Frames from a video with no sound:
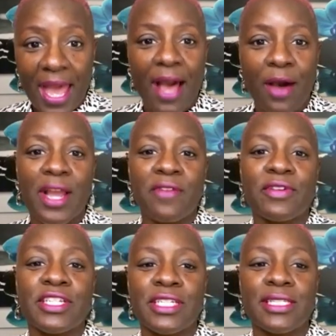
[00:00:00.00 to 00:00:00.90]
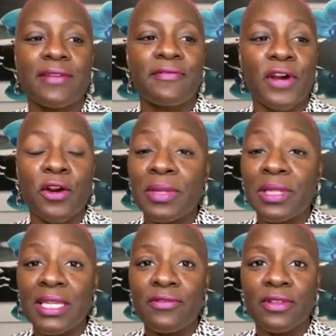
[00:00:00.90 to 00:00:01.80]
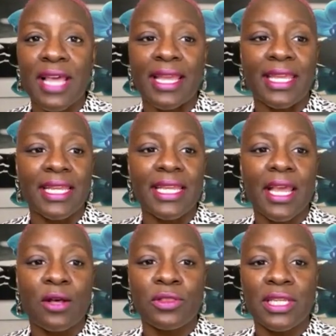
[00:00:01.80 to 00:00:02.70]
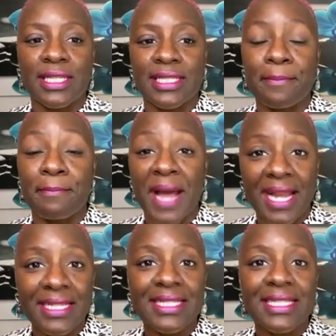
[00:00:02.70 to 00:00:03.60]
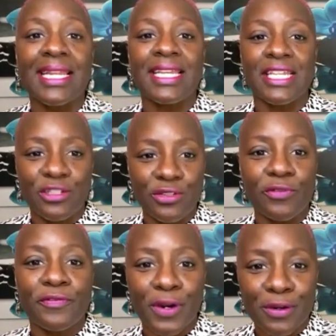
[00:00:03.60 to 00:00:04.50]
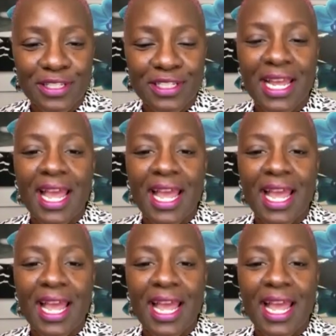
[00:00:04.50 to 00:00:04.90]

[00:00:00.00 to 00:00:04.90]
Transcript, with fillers: However, she's a firm believer that getting healthy is a mindset issue first